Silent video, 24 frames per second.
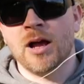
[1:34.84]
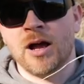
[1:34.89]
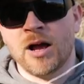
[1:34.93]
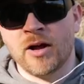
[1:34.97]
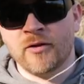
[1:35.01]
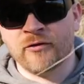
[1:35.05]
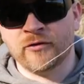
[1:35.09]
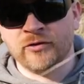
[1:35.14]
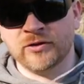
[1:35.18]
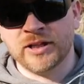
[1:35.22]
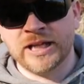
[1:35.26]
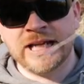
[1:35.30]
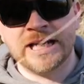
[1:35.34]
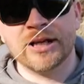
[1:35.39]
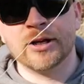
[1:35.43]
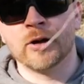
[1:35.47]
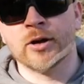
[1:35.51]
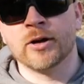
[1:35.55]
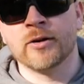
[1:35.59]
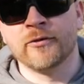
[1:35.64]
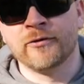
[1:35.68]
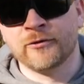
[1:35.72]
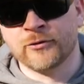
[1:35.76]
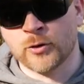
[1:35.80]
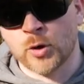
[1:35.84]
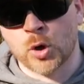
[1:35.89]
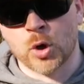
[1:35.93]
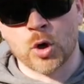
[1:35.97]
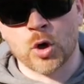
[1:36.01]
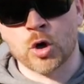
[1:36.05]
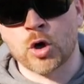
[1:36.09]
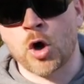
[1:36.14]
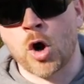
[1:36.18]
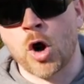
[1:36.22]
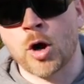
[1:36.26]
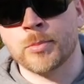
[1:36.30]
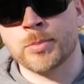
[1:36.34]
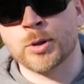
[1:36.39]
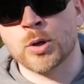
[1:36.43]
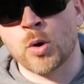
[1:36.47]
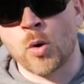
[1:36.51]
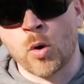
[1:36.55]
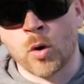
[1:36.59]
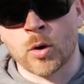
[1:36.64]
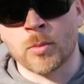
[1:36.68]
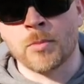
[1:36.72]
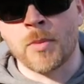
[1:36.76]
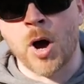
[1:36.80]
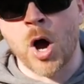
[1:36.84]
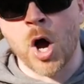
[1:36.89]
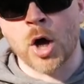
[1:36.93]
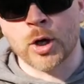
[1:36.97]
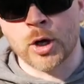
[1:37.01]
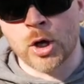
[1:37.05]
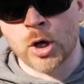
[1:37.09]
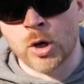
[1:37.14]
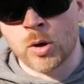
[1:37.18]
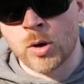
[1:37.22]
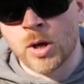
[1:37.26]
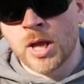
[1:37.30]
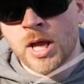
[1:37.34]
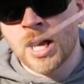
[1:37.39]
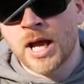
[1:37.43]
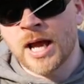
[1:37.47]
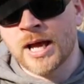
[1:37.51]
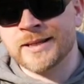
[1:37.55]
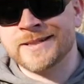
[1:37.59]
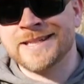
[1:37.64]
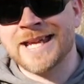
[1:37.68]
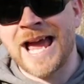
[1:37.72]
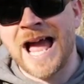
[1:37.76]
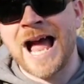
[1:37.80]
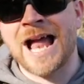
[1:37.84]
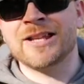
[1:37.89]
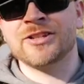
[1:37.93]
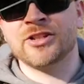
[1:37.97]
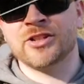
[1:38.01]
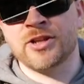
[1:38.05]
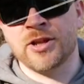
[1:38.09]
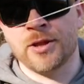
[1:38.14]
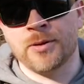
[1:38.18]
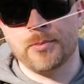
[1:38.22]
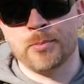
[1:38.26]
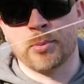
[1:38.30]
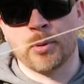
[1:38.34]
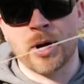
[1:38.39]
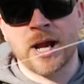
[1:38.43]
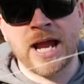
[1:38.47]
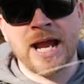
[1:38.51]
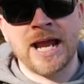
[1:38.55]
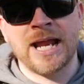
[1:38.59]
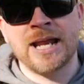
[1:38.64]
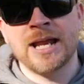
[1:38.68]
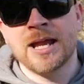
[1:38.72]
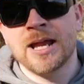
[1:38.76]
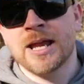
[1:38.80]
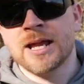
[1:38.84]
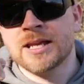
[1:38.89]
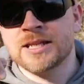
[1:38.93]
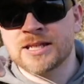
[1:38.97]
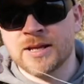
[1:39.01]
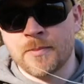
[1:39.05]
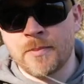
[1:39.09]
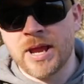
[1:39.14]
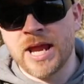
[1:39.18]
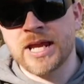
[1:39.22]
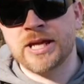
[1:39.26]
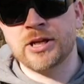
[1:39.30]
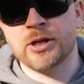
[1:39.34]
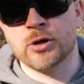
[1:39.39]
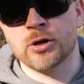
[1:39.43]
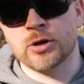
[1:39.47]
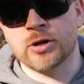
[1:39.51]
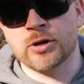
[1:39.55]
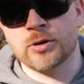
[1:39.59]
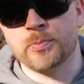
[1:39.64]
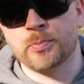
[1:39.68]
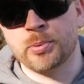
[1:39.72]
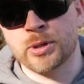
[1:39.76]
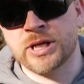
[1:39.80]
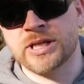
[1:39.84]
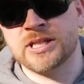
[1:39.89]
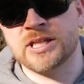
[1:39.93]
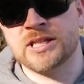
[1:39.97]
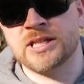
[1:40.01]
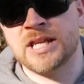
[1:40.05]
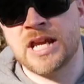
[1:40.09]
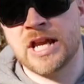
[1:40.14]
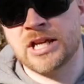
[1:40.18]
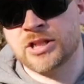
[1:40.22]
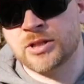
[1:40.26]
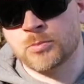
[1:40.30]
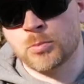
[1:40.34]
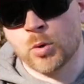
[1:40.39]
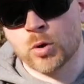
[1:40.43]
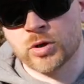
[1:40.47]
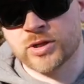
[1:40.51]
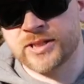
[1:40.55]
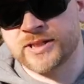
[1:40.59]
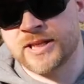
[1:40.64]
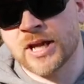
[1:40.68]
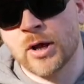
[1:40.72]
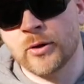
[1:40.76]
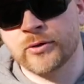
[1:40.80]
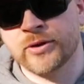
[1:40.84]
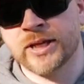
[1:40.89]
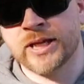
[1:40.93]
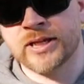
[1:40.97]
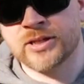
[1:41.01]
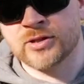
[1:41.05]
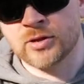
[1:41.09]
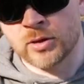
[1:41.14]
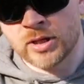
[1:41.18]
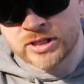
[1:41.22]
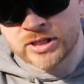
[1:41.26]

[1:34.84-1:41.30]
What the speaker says: of leader, fluorocarbon or mono, attached to the braid to make your presentation more stealthy. So